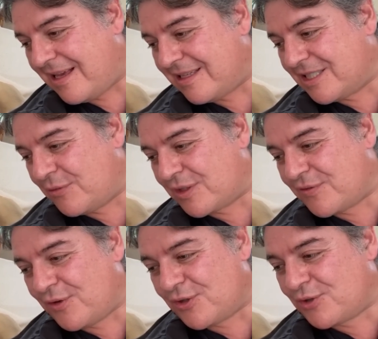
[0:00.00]
she was
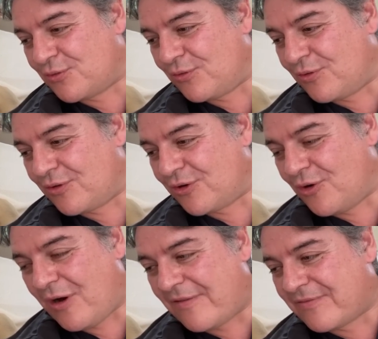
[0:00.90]
forced to
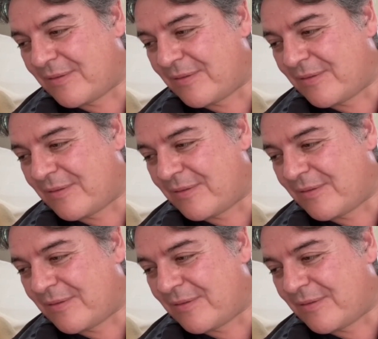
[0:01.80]
go after